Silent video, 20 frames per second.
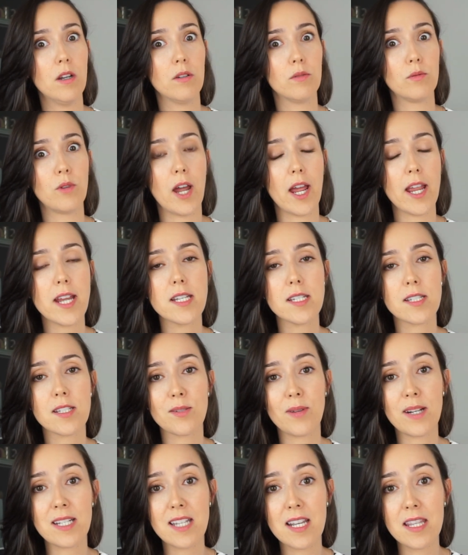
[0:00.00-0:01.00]
right? So
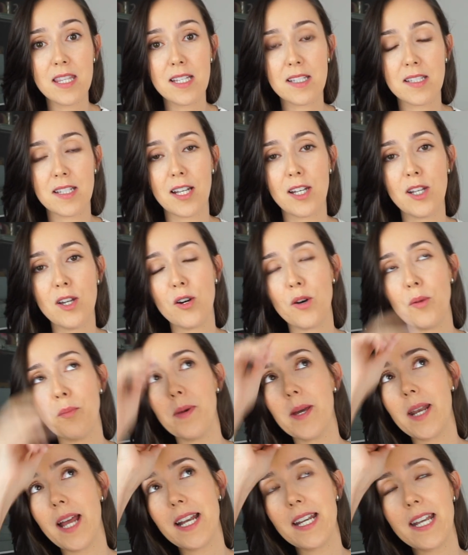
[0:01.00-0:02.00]
I did this a lot,
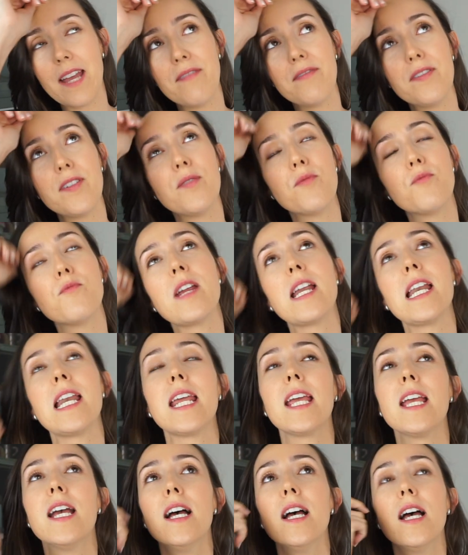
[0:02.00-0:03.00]
but I never
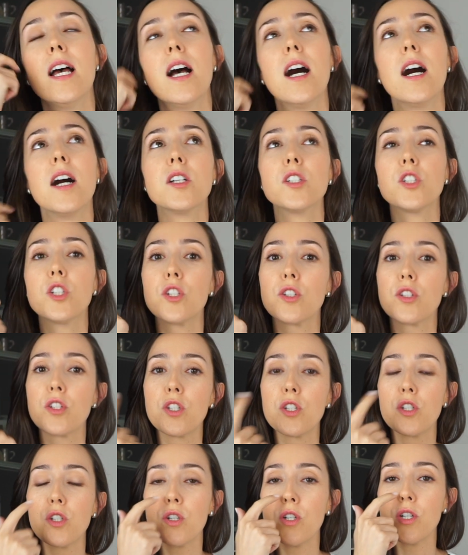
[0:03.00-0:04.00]
really
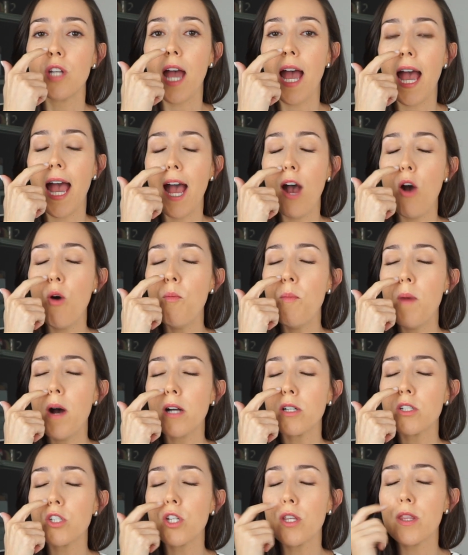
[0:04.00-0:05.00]
understood how
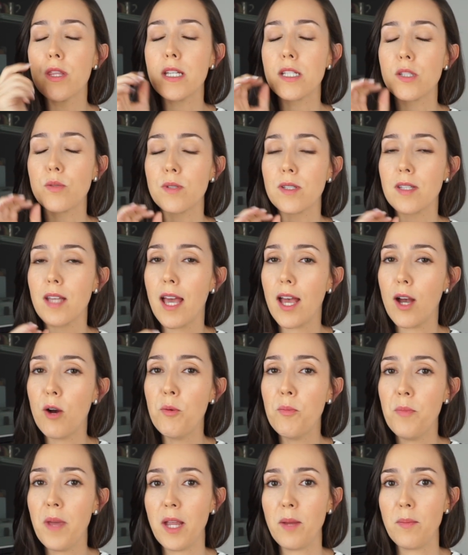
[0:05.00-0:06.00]
much this was
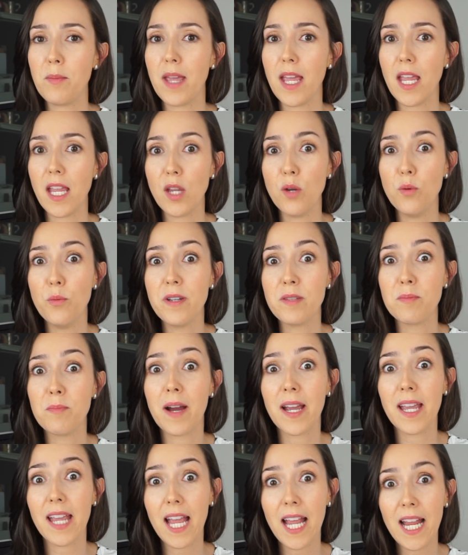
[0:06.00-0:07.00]
helping me with
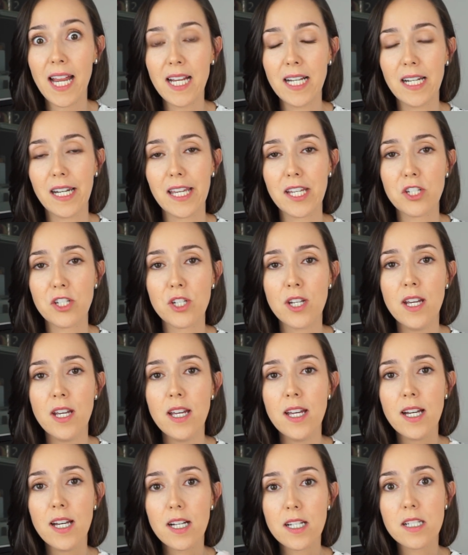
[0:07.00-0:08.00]
my English
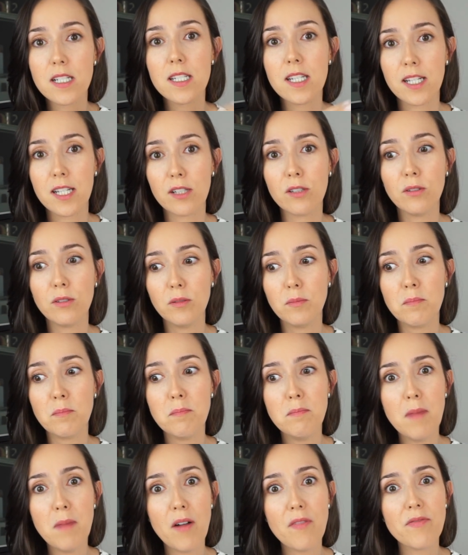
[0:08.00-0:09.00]
until
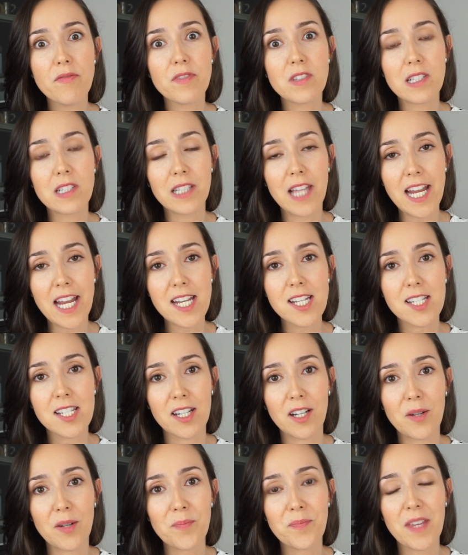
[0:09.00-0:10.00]
months
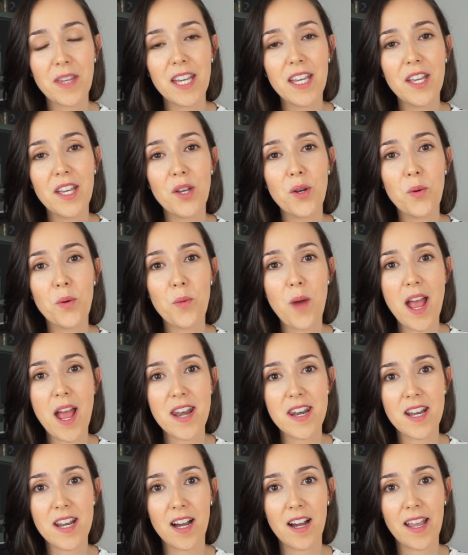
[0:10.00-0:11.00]
later
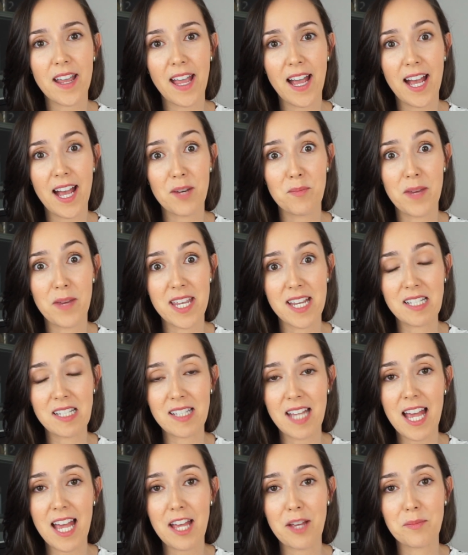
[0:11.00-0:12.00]
when I had my
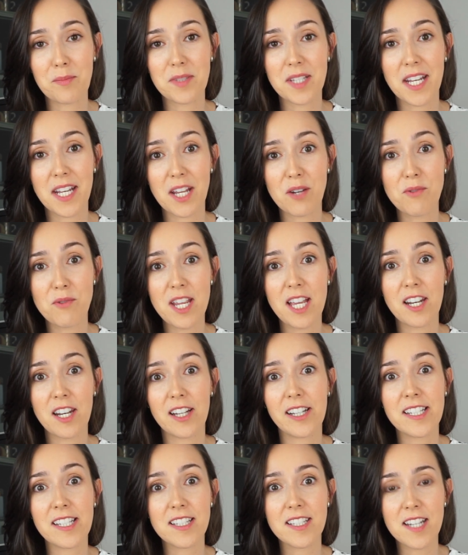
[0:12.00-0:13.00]
exams and I
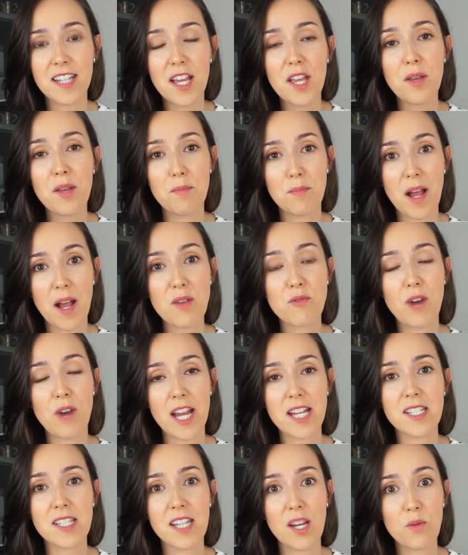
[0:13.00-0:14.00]
realized my
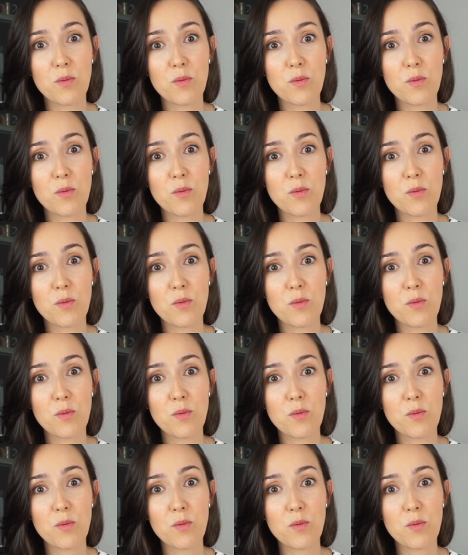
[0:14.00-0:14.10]
writing